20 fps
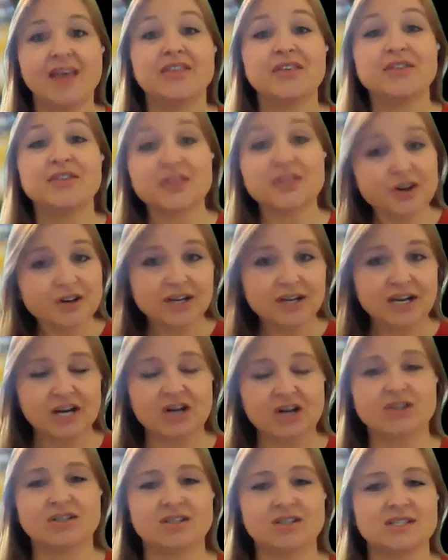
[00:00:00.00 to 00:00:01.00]
The third
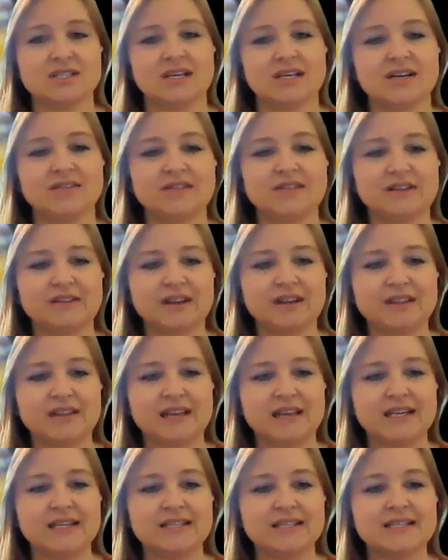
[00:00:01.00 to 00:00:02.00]
characteristic of living
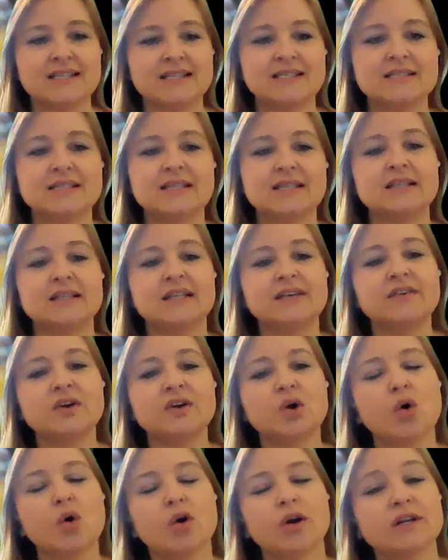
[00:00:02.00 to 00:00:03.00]
things is that
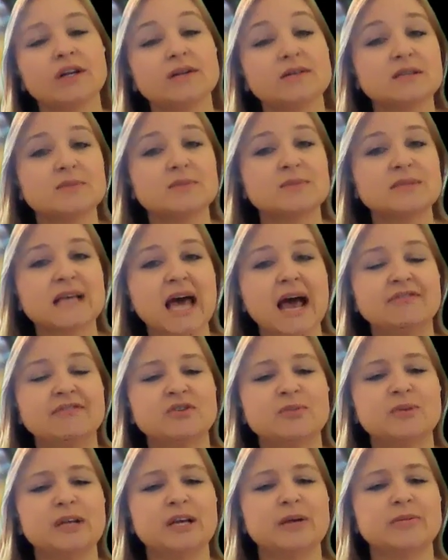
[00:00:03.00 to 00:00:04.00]
living organisms have
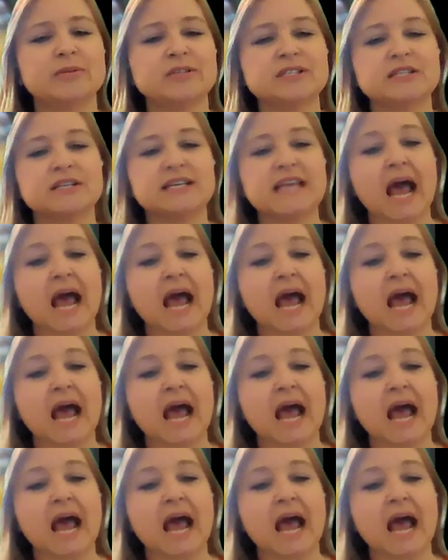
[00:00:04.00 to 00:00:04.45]
to be able to